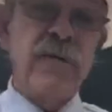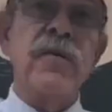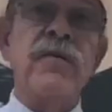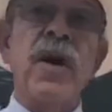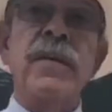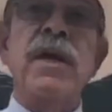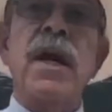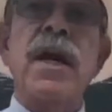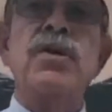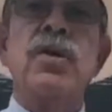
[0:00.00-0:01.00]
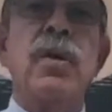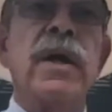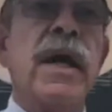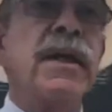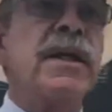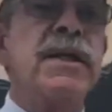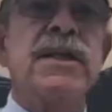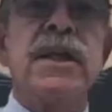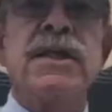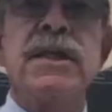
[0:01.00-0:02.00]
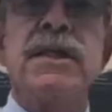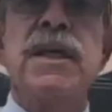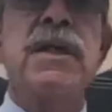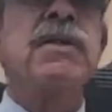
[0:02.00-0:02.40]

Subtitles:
from Farmington High School in 1966,